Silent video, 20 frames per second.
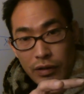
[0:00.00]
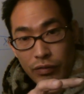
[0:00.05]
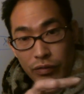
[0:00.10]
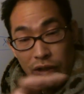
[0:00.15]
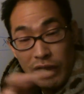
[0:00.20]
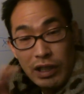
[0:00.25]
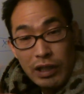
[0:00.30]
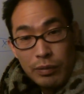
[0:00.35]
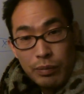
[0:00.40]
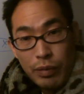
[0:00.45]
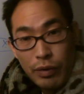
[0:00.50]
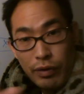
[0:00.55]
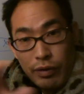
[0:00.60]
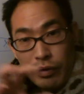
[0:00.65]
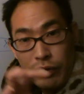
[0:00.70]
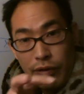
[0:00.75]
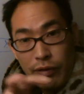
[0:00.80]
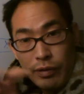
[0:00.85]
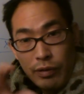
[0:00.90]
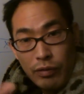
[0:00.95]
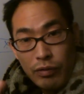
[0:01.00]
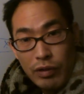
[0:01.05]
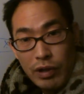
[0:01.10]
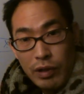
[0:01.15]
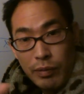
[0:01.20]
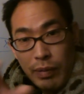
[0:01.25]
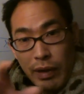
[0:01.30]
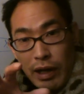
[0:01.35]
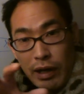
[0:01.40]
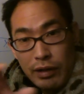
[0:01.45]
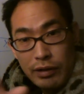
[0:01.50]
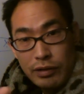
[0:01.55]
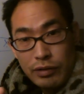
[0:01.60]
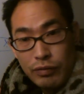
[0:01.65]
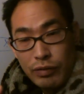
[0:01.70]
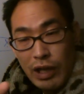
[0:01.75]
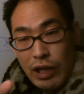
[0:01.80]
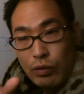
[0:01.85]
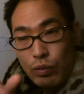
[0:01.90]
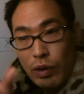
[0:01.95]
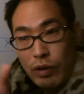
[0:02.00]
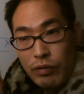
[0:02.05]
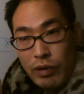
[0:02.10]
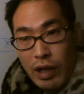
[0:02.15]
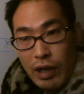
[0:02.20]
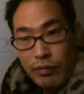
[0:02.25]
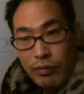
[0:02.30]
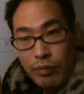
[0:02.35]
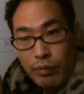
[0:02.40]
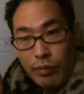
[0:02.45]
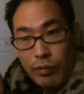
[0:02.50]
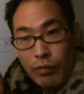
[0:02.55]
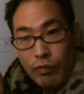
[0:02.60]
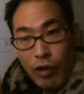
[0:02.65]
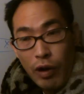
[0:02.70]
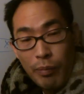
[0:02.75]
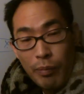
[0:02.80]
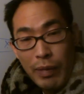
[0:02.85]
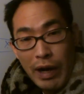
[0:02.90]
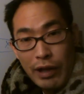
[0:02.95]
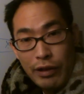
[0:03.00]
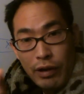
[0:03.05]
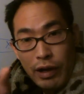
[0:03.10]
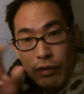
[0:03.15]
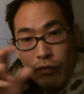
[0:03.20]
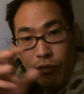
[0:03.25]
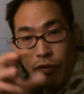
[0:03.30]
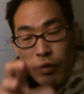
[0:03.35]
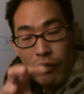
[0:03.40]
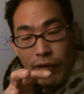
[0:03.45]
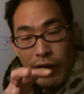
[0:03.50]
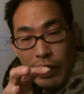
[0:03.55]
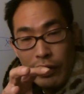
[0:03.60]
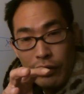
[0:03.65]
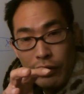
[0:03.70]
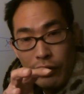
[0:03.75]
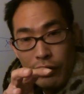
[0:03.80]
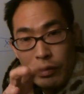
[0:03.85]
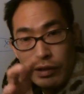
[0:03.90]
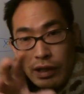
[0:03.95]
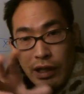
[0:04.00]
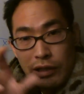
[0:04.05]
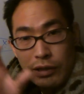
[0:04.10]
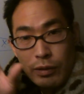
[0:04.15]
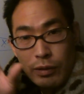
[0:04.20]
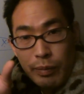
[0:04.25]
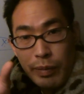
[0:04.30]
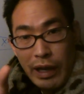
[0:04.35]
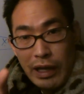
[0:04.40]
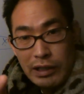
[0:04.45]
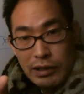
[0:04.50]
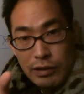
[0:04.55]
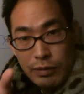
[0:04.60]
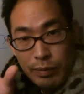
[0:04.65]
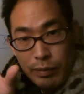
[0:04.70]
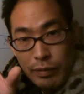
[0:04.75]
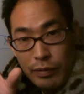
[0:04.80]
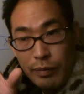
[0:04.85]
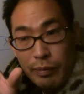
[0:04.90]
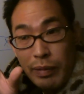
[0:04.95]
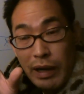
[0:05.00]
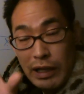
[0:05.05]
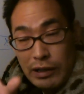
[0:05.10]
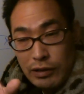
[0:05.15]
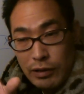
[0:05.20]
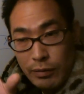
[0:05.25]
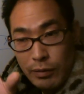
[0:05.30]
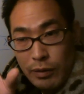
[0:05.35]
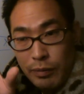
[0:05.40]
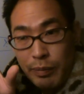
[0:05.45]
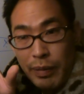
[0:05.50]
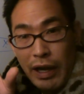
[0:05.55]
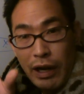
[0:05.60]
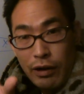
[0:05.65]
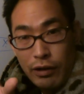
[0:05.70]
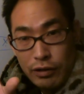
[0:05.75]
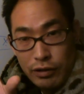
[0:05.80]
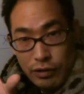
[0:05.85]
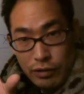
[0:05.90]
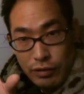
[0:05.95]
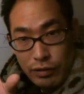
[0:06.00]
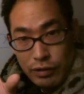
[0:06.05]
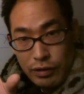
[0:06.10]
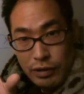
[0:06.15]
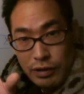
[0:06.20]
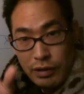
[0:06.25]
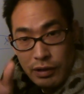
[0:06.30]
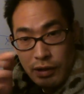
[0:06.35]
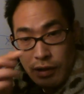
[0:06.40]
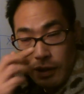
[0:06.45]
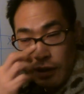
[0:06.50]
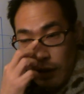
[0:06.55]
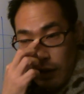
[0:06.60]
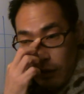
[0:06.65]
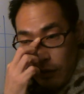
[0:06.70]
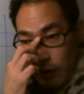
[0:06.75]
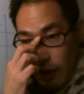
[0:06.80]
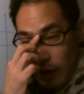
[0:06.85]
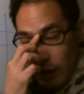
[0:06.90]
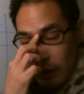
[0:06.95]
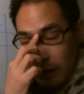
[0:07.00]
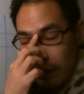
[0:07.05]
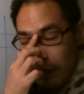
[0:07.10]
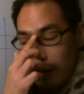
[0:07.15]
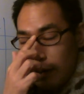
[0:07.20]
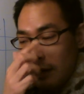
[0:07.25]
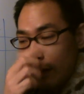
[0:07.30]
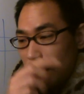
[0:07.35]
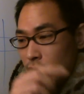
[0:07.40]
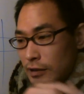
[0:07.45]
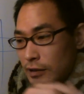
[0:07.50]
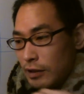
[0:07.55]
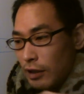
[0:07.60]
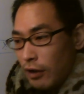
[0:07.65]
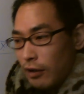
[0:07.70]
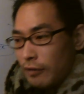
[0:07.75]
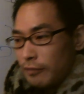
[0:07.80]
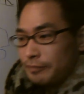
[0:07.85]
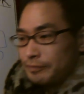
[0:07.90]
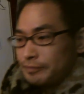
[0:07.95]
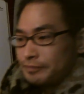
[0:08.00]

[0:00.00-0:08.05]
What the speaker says: We need both. We need balance. That's why we have one mother and one father. That's the best possible parenthood. Okay, so